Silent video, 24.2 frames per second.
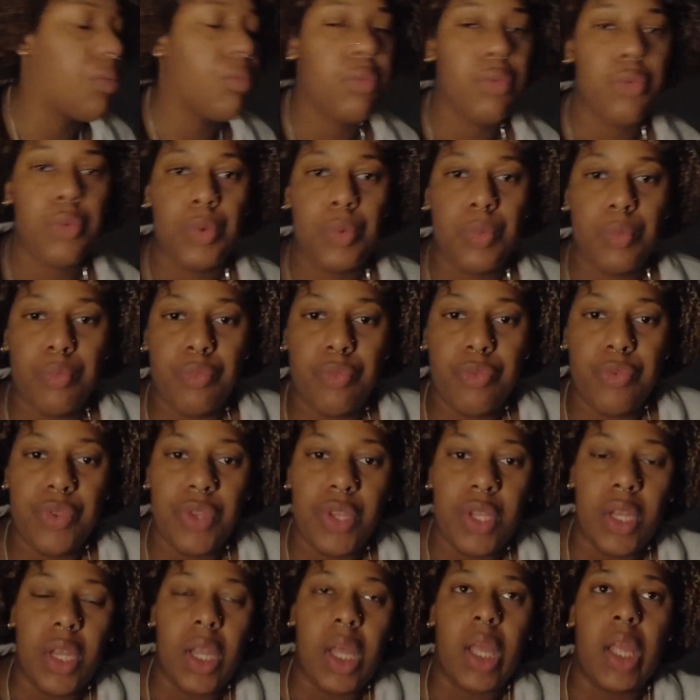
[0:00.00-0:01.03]
room for
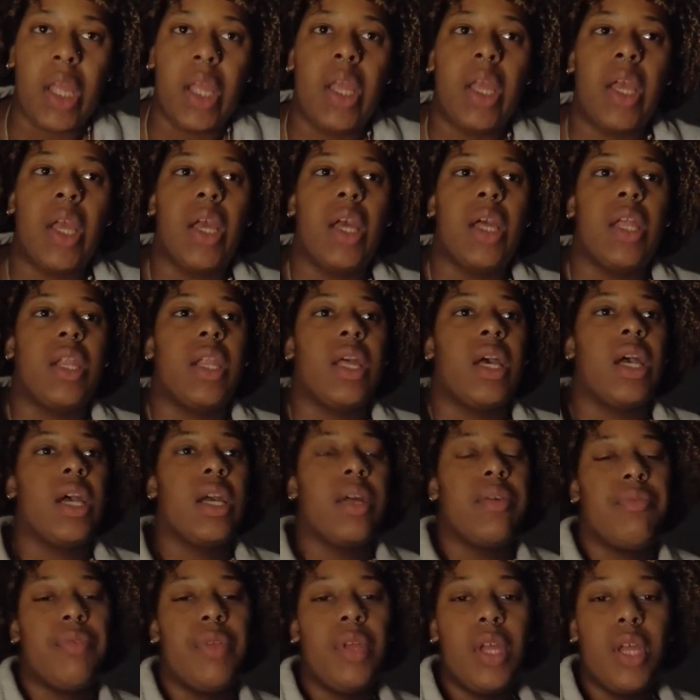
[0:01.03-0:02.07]
the night, and
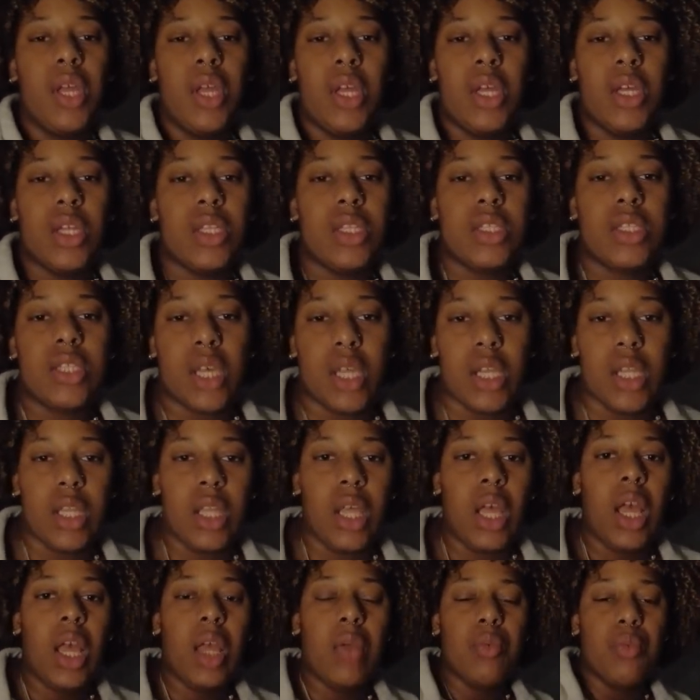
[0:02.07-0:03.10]
I've decided
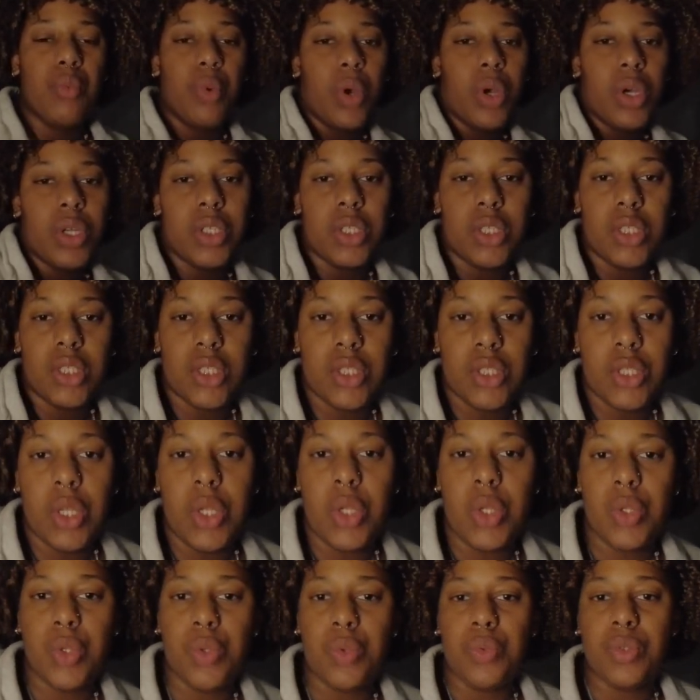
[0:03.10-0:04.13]
that I wanted
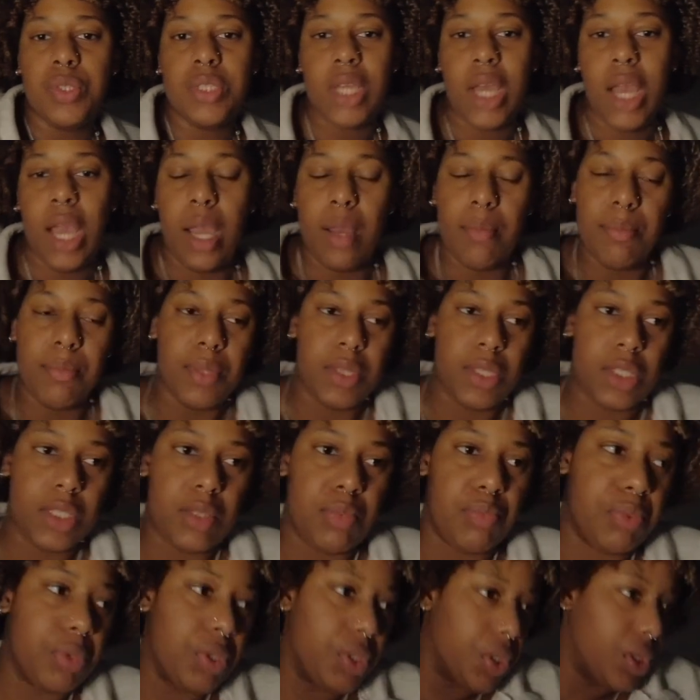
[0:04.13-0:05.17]
to tab
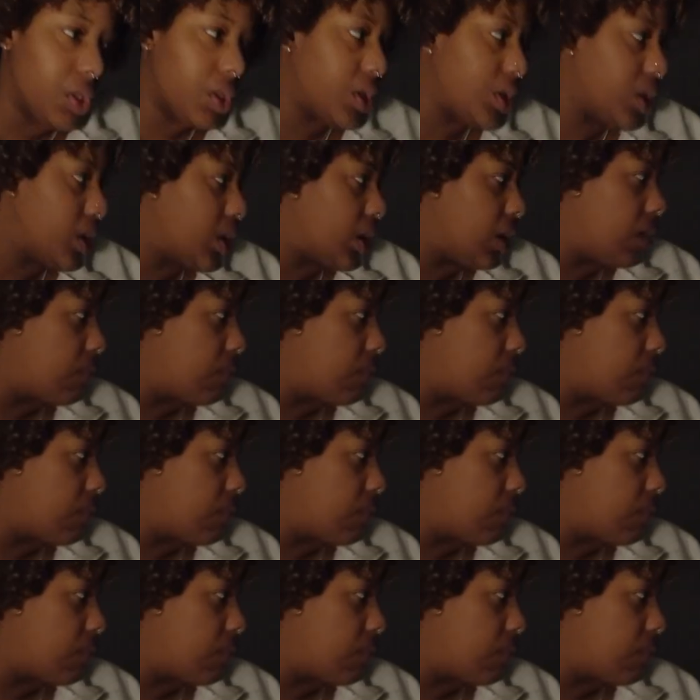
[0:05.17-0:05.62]
this book,